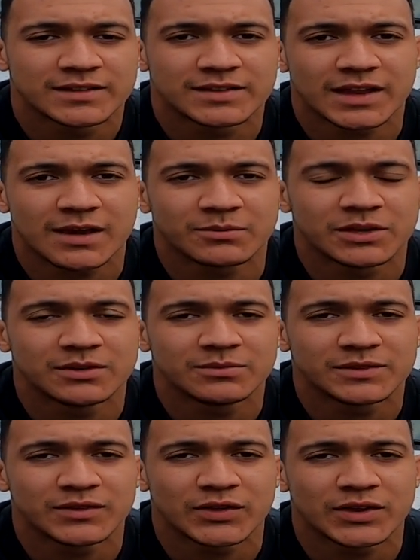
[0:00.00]
Today I'm going to
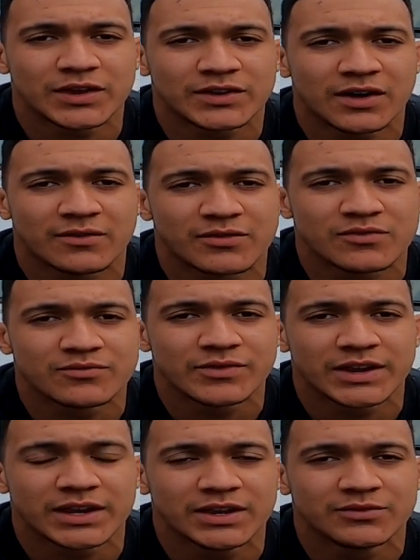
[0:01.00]
be doing another
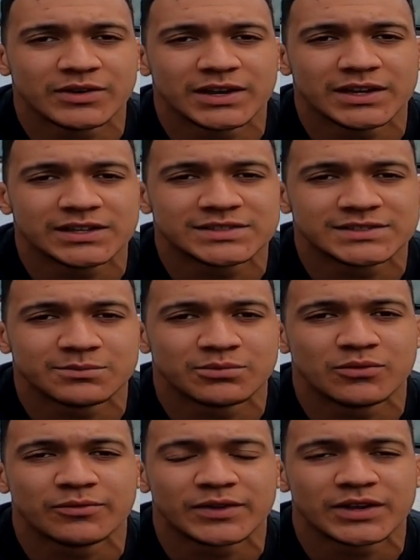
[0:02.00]
really
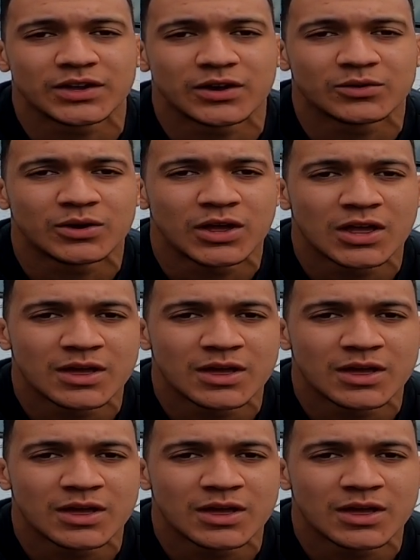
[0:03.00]
simple video